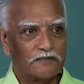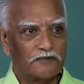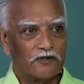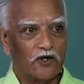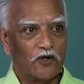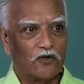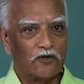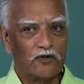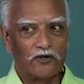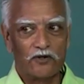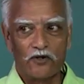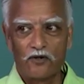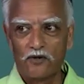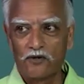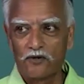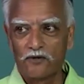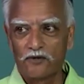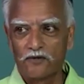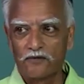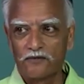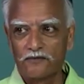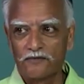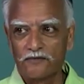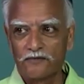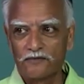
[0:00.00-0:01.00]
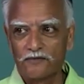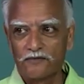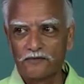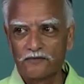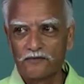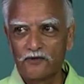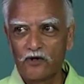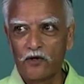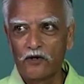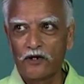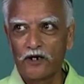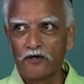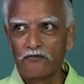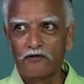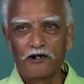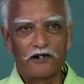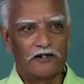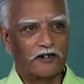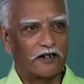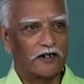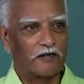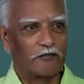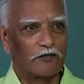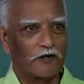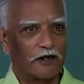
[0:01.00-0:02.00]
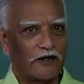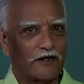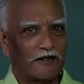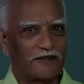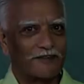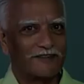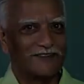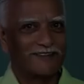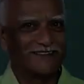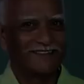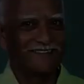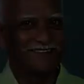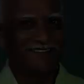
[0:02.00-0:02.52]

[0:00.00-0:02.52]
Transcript: No, you don't. Okay, we will take a break.